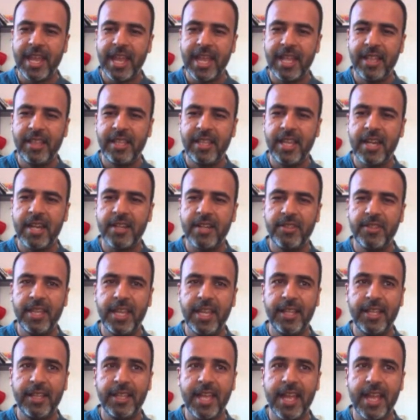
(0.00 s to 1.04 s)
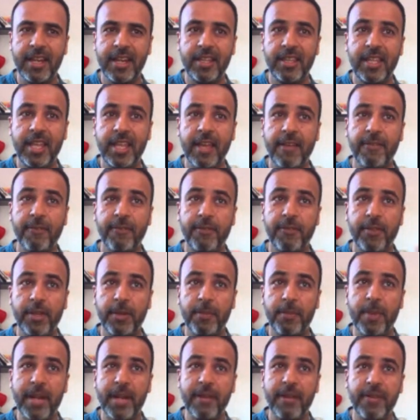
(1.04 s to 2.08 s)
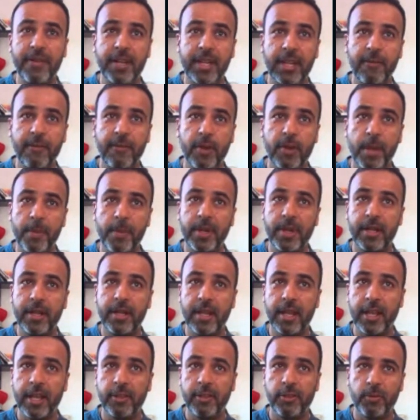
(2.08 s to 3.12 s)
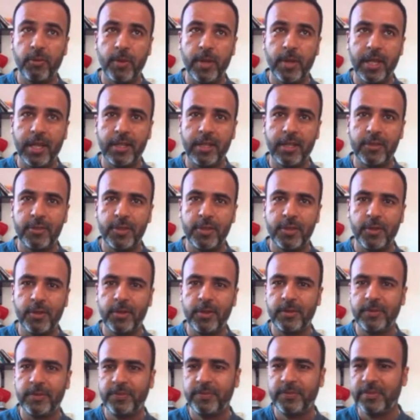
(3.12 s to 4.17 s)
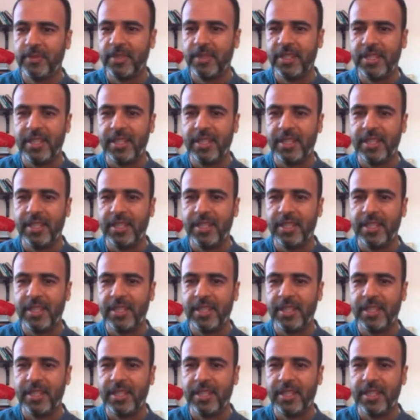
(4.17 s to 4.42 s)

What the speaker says: and they are saying that they are benefiting from it as well. So